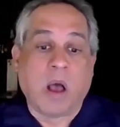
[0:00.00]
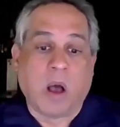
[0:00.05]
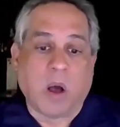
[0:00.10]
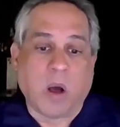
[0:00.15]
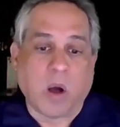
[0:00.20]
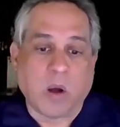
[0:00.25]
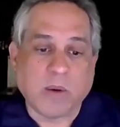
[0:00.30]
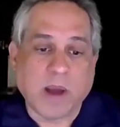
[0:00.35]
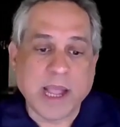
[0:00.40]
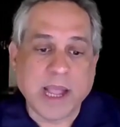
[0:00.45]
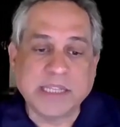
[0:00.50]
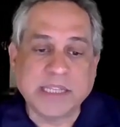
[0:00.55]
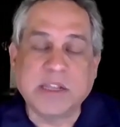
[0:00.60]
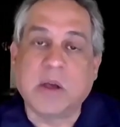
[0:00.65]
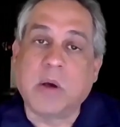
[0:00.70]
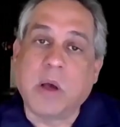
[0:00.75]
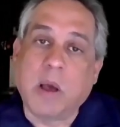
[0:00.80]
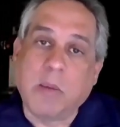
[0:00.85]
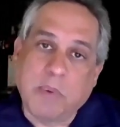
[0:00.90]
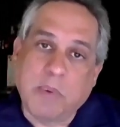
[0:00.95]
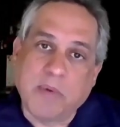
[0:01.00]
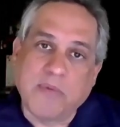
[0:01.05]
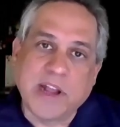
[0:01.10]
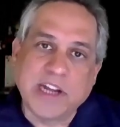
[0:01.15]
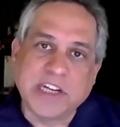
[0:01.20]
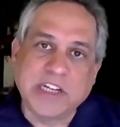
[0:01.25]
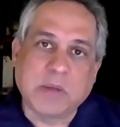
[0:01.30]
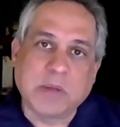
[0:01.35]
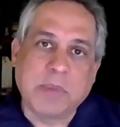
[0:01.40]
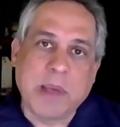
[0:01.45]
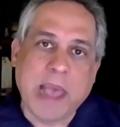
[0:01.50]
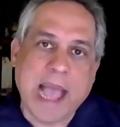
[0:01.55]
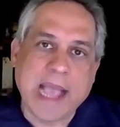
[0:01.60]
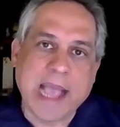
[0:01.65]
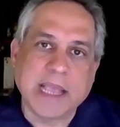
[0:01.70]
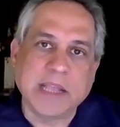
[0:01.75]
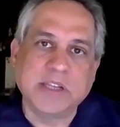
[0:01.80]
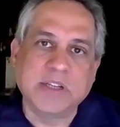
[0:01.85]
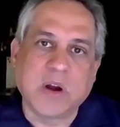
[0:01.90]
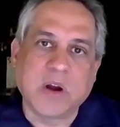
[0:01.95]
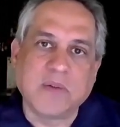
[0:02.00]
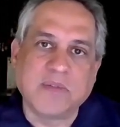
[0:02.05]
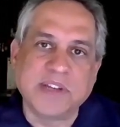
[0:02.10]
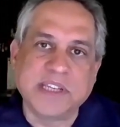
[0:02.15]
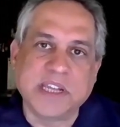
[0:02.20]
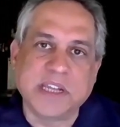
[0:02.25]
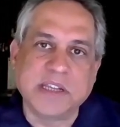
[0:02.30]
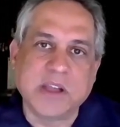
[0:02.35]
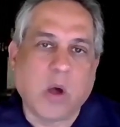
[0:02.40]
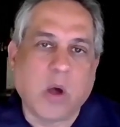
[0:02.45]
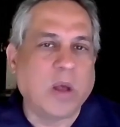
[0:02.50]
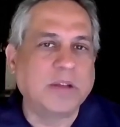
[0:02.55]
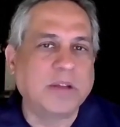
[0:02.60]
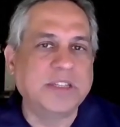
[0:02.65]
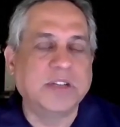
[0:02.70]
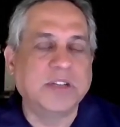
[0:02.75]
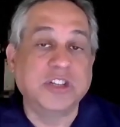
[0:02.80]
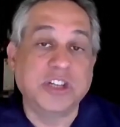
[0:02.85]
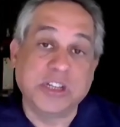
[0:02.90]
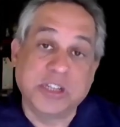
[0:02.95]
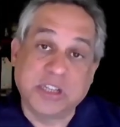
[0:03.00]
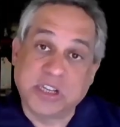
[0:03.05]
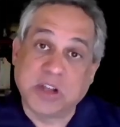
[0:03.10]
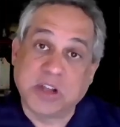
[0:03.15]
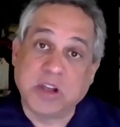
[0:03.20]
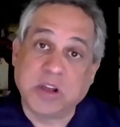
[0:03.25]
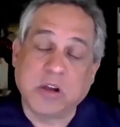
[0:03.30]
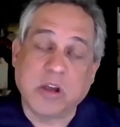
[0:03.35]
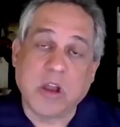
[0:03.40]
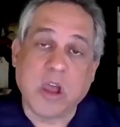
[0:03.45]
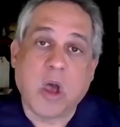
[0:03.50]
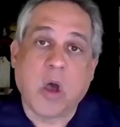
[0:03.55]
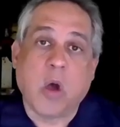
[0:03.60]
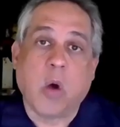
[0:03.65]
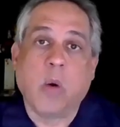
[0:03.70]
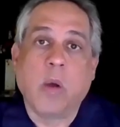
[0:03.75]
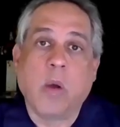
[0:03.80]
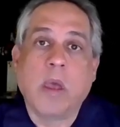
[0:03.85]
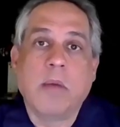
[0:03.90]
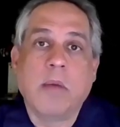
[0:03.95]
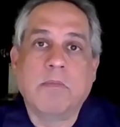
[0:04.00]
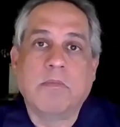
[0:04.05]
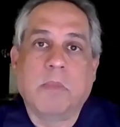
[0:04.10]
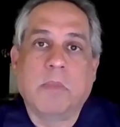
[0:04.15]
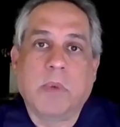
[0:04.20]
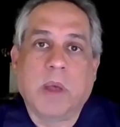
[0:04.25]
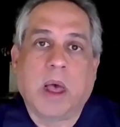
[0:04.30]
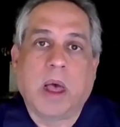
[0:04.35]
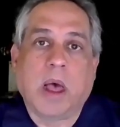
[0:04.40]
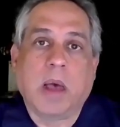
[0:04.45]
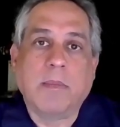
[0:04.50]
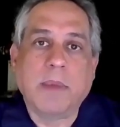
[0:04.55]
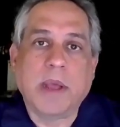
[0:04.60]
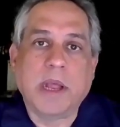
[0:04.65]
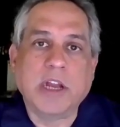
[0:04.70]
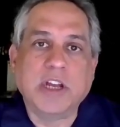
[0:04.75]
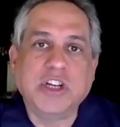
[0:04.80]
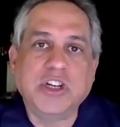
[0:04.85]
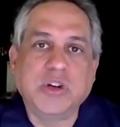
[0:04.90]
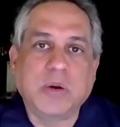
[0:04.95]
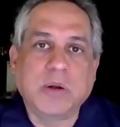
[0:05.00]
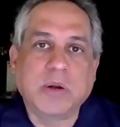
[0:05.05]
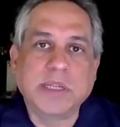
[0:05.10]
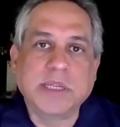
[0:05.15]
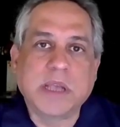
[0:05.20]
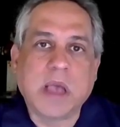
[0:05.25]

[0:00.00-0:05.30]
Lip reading: All right. So professional packing services. Also, just so you know, insurance